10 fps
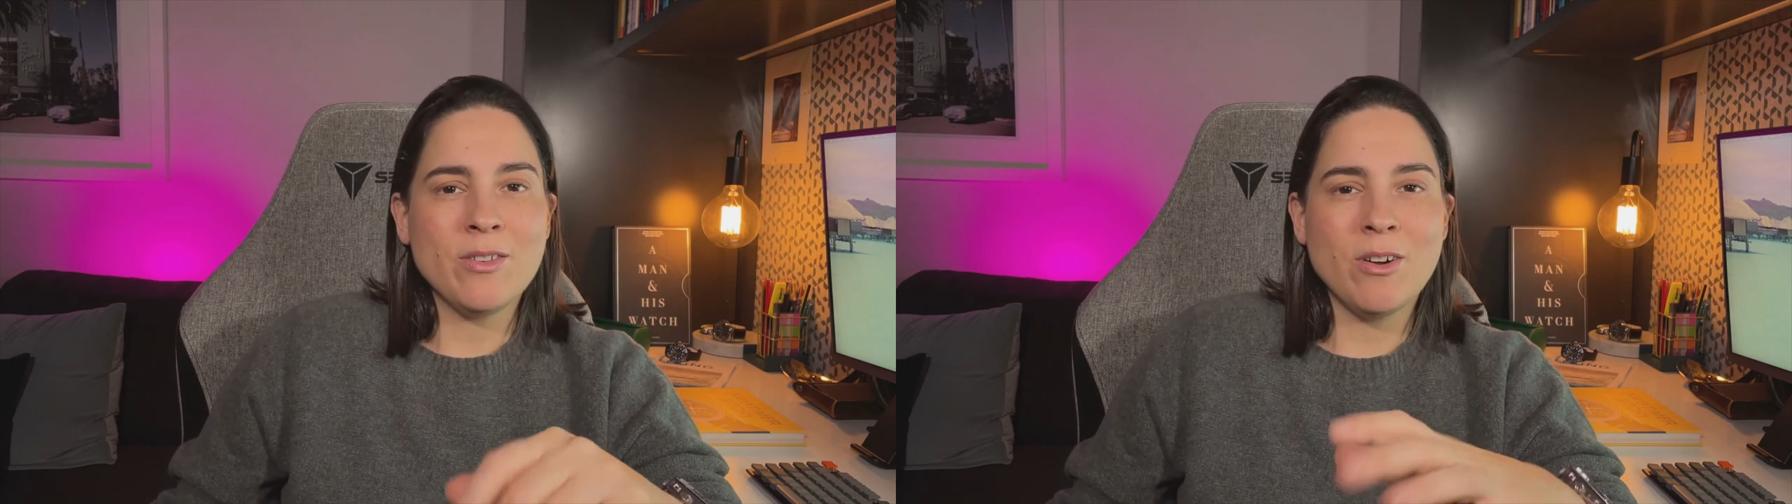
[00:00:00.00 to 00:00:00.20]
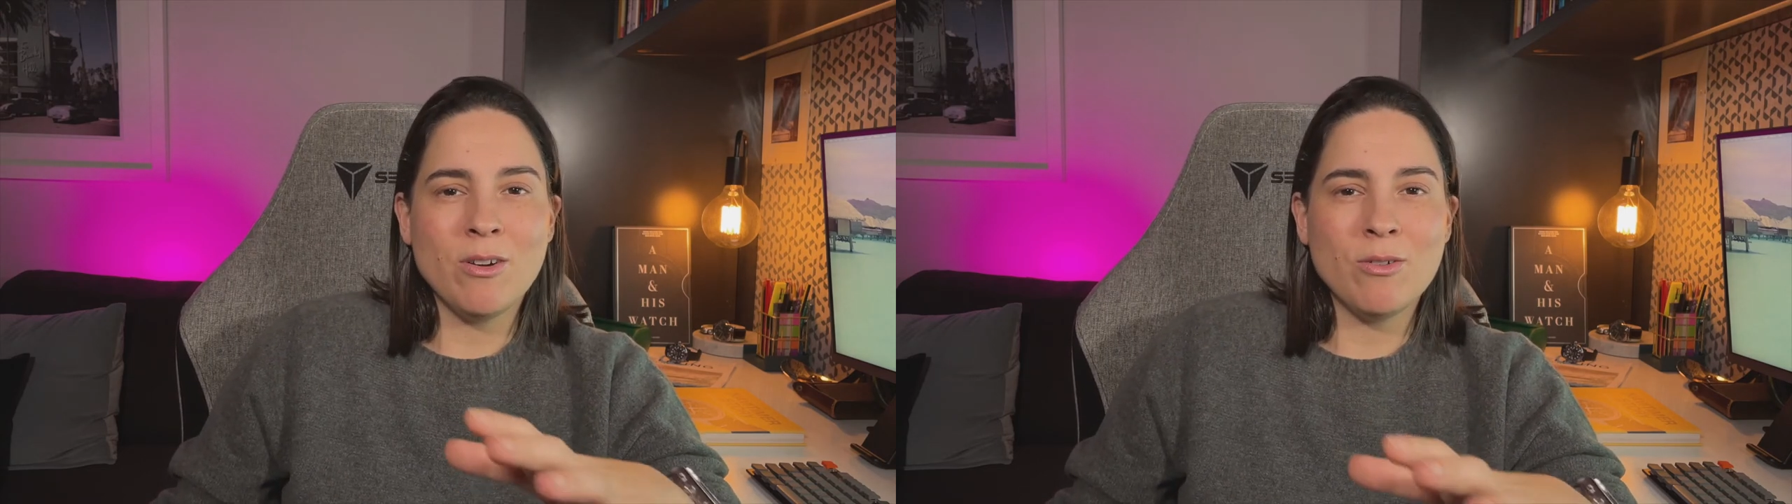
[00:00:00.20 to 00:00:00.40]

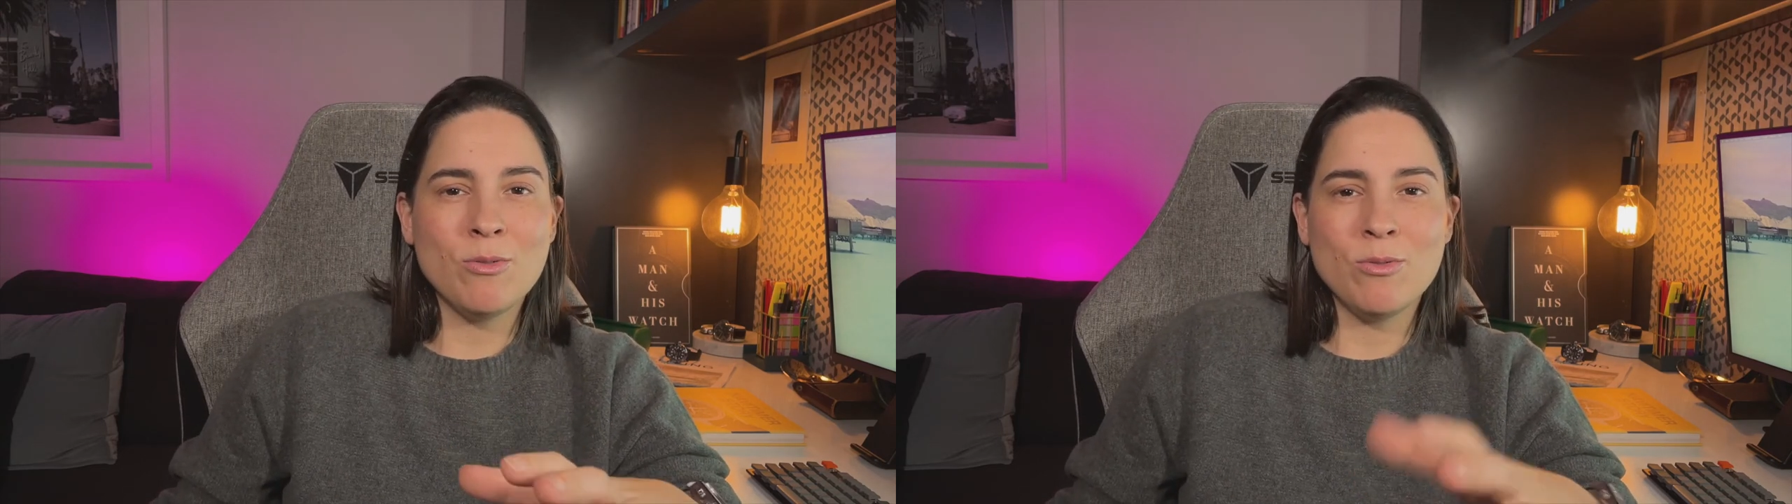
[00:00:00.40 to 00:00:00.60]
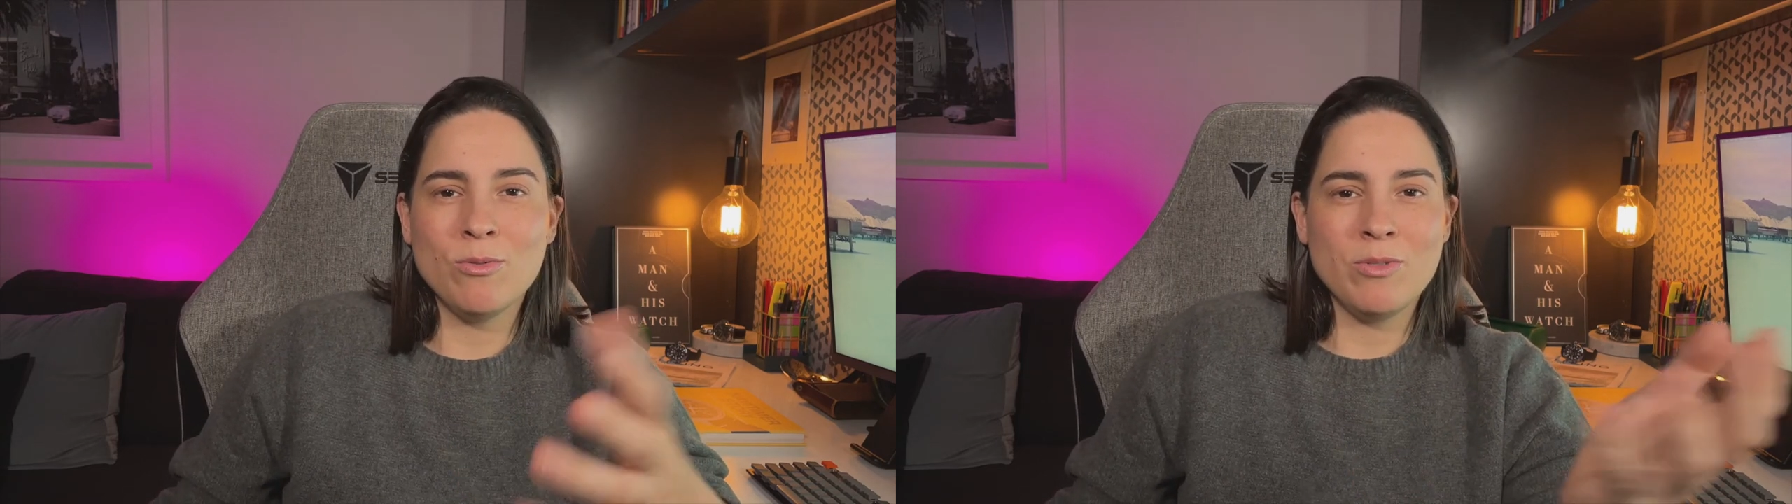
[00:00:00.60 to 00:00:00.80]
the
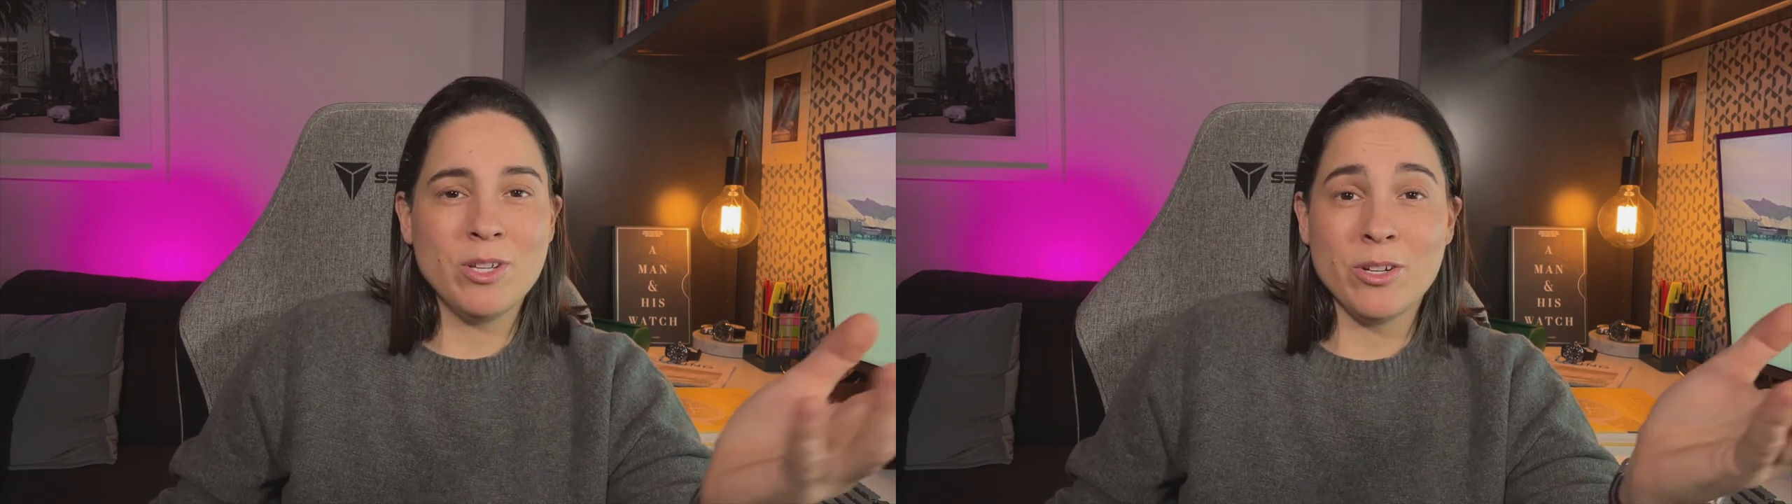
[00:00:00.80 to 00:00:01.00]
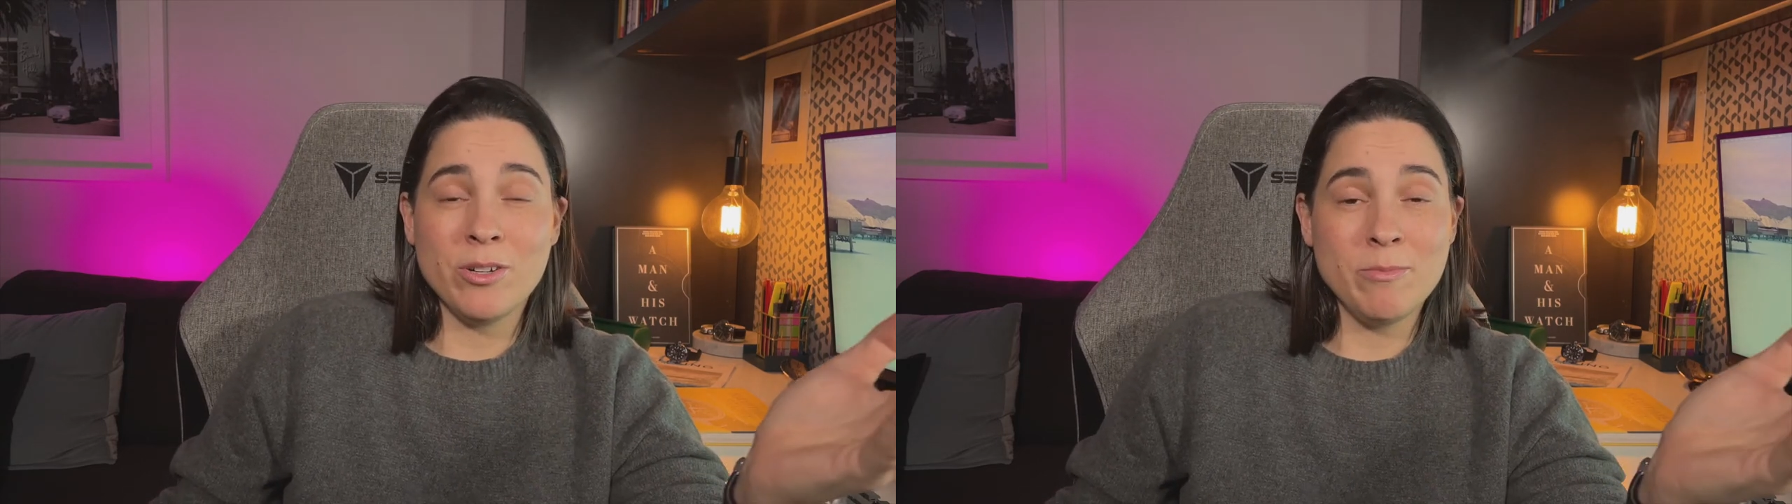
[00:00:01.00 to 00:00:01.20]
whole, you know,